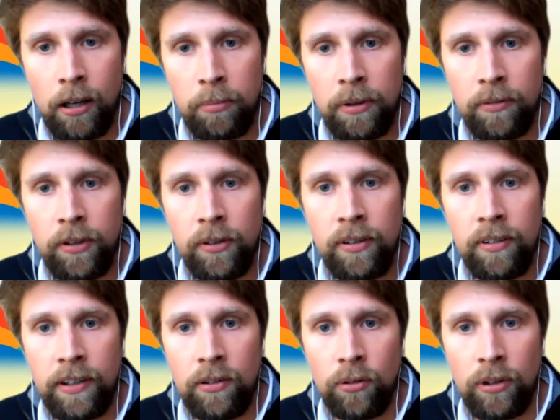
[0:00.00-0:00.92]
couple of new
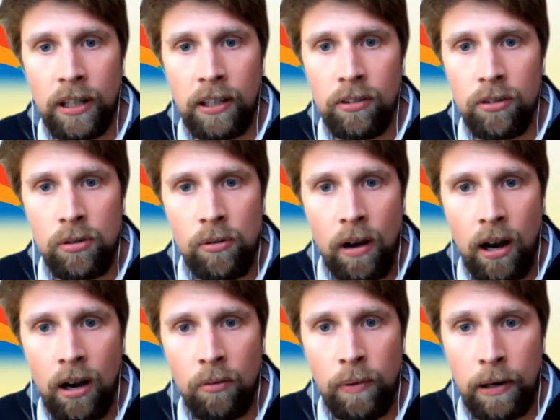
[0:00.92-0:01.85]
individuals into
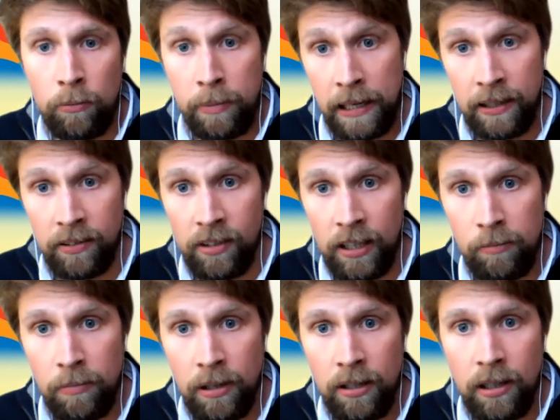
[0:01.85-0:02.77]
our wellbeing
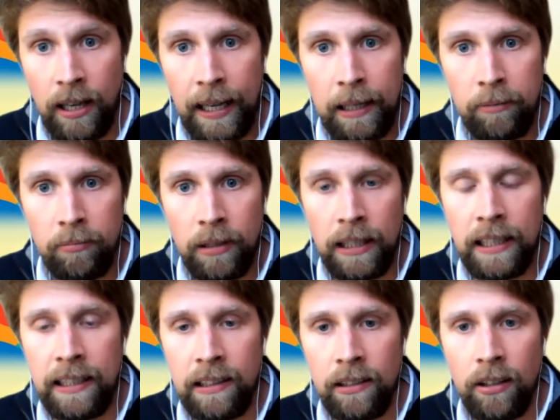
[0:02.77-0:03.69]
team
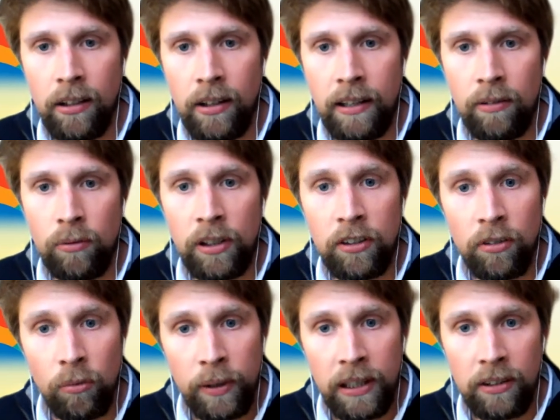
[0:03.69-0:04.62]
in
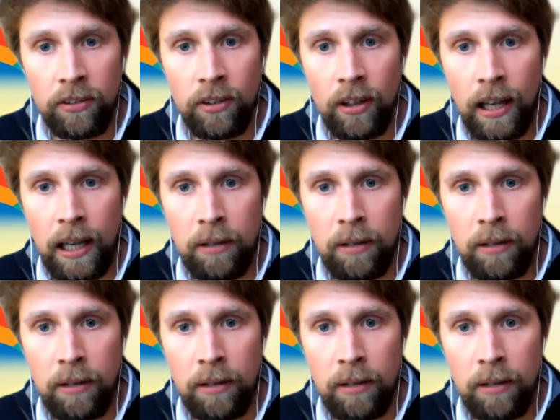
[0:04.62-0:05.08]
recent weeks.